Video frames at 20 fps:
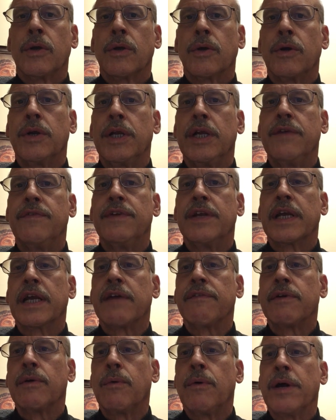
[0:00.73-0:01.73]
Good evening,
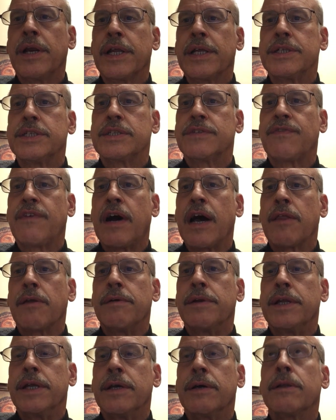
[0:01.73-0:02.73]
everyone. It's
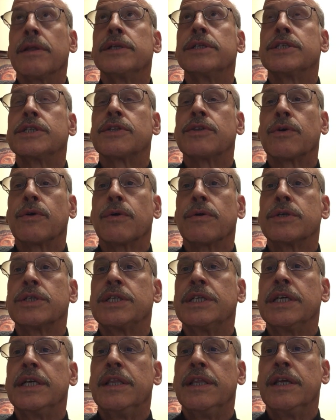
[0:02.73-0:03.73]
Father Neil. It's
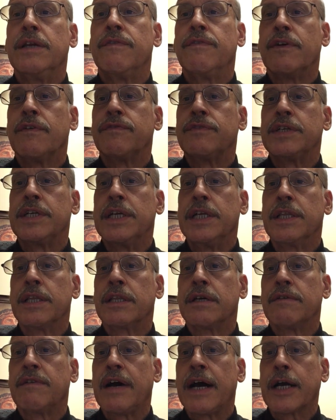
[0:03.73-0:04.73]
Thursday, the
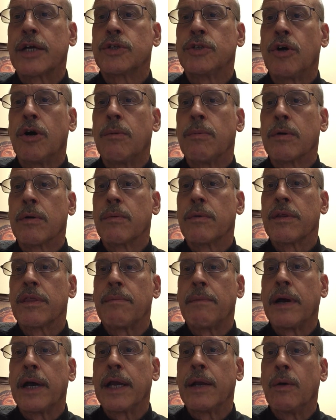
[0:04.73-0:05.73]
15th of October,
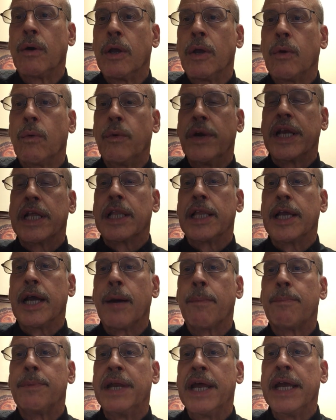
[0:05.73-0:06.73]
with my weekly
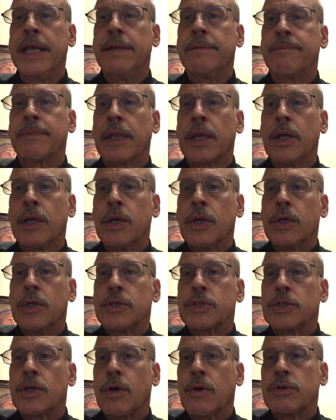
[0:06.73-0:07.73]
update.
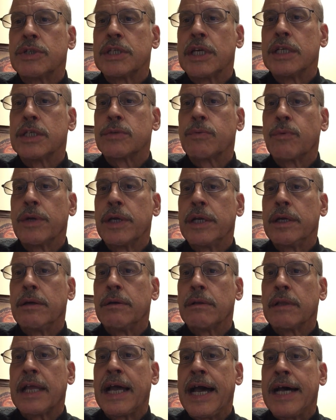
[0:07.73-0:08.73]
So, since we
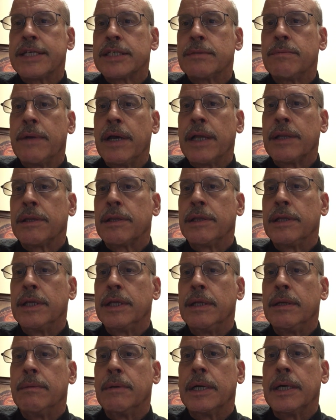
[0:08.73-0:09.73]
last met,
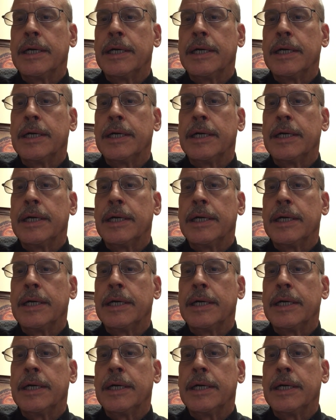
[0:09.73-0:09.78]
the